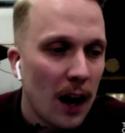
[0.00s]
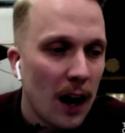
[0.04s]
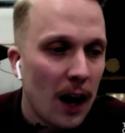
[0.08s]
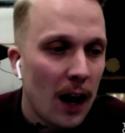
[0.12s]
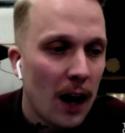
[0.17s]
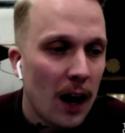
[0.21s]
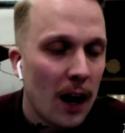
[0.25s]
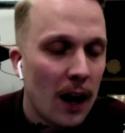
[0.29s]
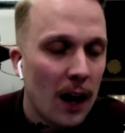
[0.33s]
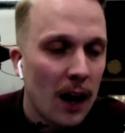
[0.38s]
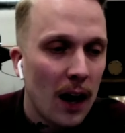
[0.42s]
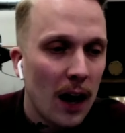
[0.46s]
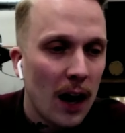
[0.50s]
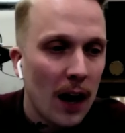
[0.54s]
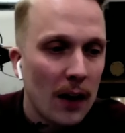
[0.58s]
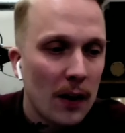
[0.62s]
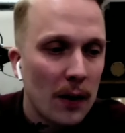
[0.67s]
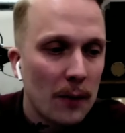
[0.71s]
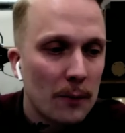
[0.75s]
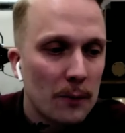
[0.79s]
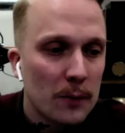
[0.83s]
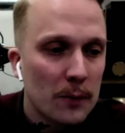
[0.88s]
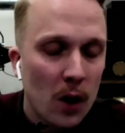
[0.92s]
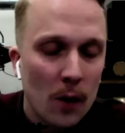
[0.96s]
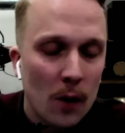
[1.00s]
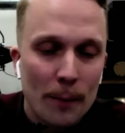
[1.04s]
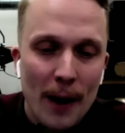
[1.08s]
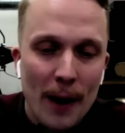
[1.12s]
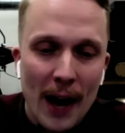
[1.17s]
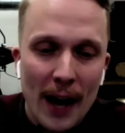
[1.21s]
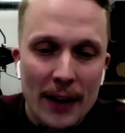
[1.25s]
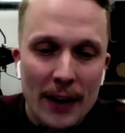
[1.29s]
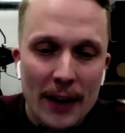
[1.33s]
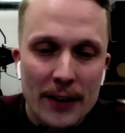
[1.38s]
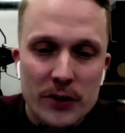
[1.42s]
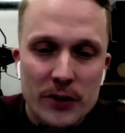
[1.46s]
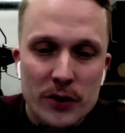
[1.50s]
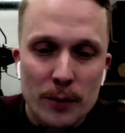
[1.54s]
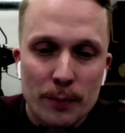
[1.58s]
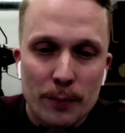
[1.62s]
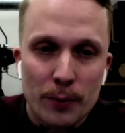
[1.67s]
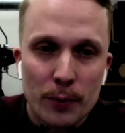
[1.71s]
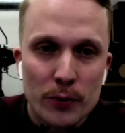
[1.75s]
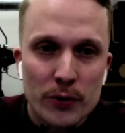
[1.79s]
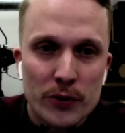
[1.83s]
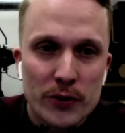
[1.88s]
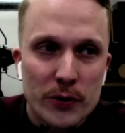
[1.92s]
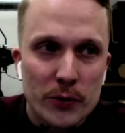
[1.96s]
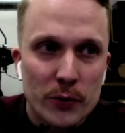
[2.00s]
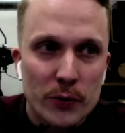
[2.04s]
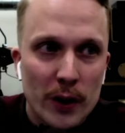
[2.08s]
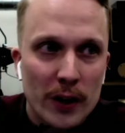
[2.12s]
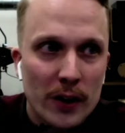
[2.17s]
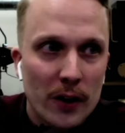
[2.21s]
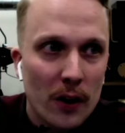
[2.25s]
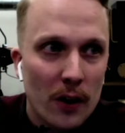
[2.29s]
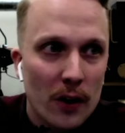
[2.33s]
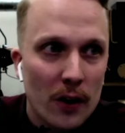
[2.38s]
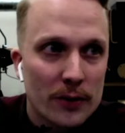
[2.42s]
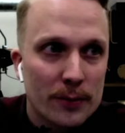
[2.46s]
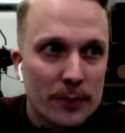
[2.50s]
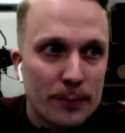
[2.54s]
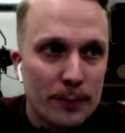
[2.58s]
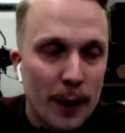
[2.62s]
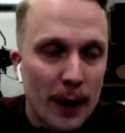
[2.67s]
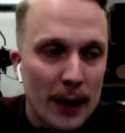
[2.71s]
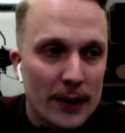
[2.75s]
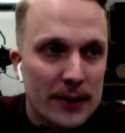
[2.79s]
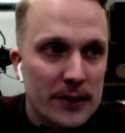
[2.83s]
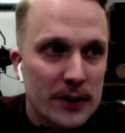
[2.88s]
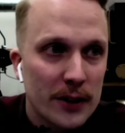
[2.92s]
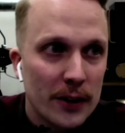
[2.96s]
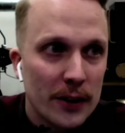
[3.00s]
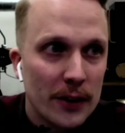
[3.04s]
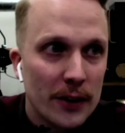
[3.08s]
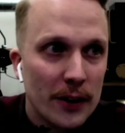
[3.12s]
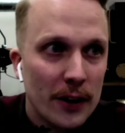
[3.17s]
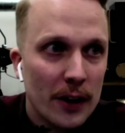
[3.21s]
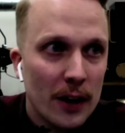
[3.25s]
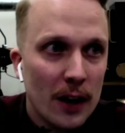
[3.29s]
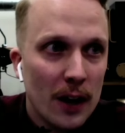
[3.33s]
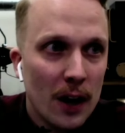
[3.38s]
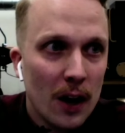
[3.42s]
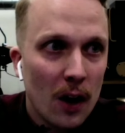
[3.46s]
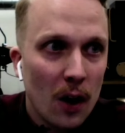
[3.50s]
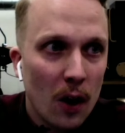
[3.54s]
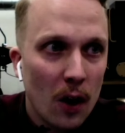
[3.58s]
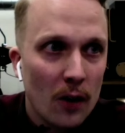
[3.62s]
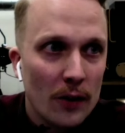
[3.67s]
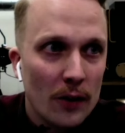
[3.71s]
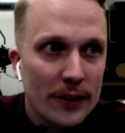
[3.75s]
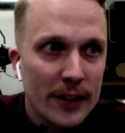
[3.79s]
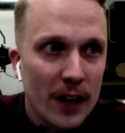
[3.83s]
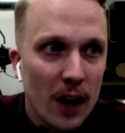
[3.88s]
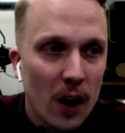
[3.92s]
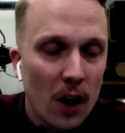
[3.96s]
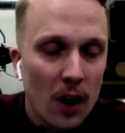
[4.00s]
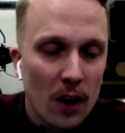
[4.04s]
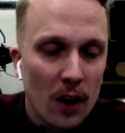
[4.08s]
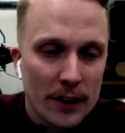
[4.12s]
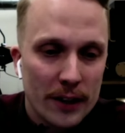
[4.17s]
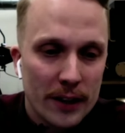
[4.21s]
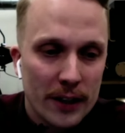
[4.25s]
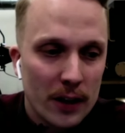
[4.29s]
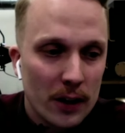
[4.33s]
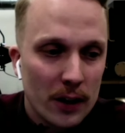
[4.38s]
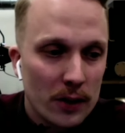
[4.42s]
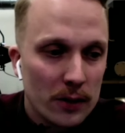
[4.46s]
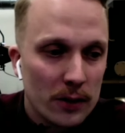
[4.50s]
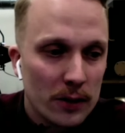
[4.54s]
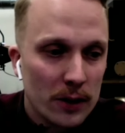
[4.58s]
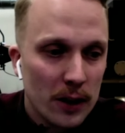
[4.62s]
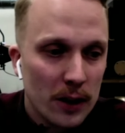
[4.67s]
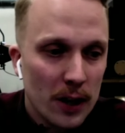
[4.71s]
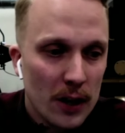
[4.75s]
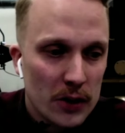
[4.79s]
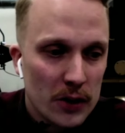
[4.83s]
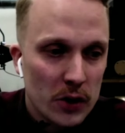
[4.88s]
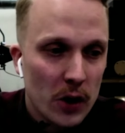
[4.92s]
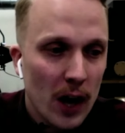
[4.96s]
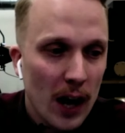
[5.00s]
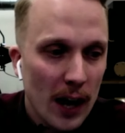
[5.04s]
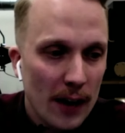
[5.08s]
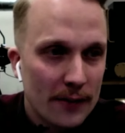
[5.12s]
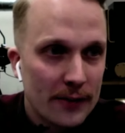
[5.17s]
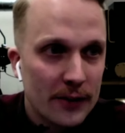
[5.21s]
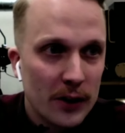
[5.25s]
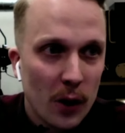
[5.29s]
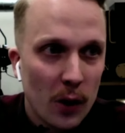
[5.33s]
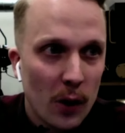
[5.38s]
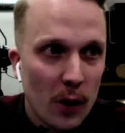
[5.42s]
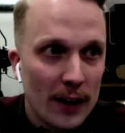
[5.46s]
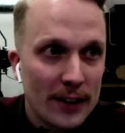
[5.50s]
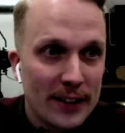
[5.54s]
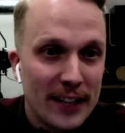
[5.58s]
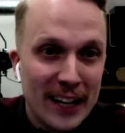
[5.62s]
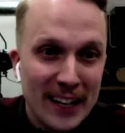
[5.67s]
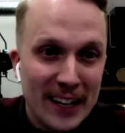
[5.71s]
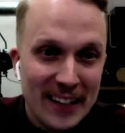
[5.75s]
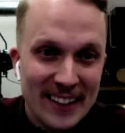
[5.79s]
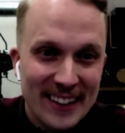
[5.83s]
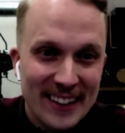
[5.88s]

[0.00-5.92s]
uh, uh, command to push the record button on the audio, so I have no idea.